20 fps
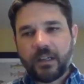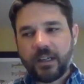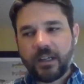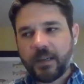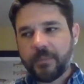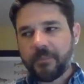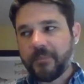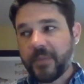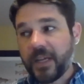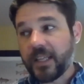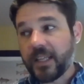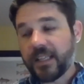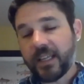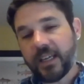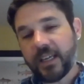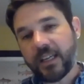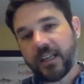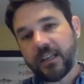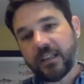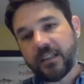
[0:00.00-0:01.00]
Um, and
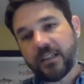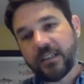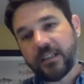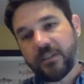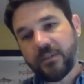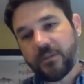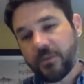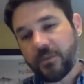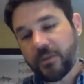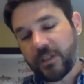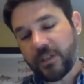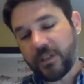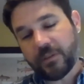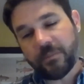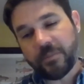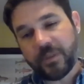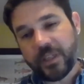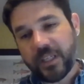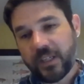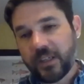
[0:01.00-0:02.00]
then it
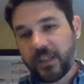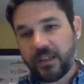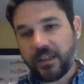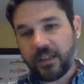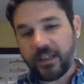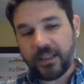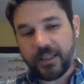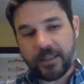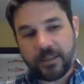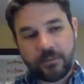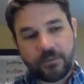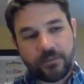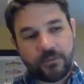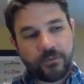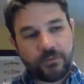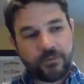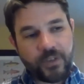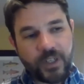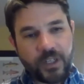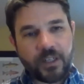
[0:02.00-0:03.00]
would be uh,
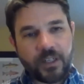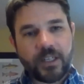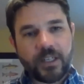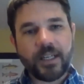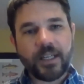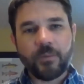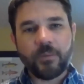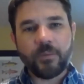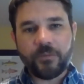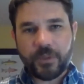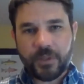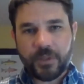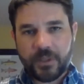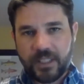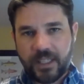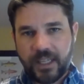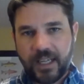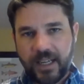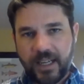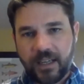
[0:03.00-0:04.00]
very helpful
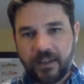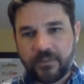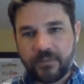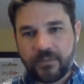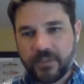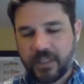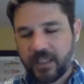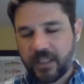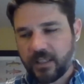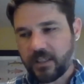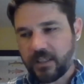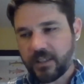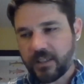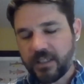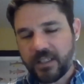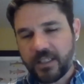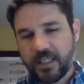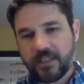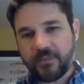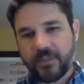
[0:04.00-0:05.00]
to have Senator
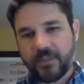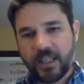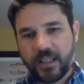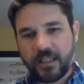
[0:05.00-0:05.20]
Steve